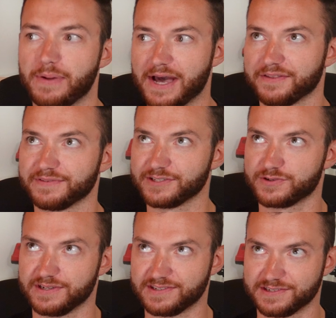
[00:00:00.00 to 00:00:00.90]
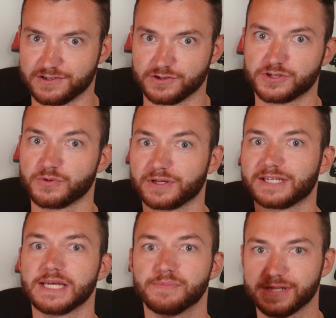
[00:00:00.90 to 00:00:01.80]
path of least resistance is just to
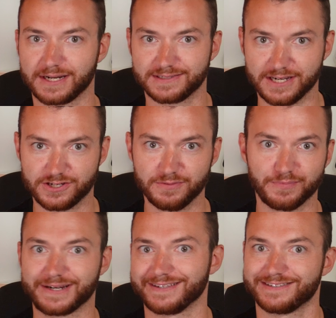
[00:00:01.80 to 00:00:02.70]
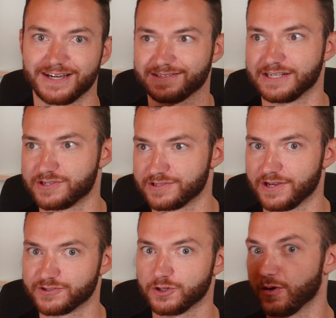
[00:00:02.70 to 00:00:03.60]
keep DuckStation, because DuckStation is
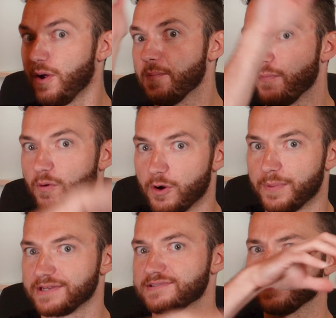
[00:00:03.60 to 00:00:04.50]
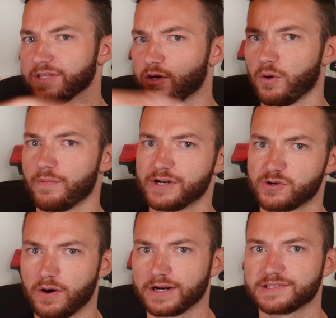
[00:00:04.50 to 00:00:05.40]
also more robust than the core in
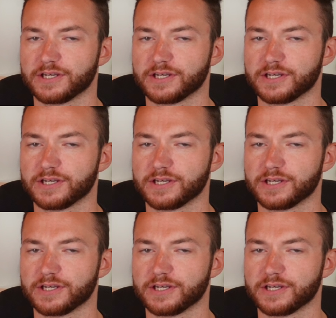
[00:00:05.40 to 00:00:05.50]
RetroArch.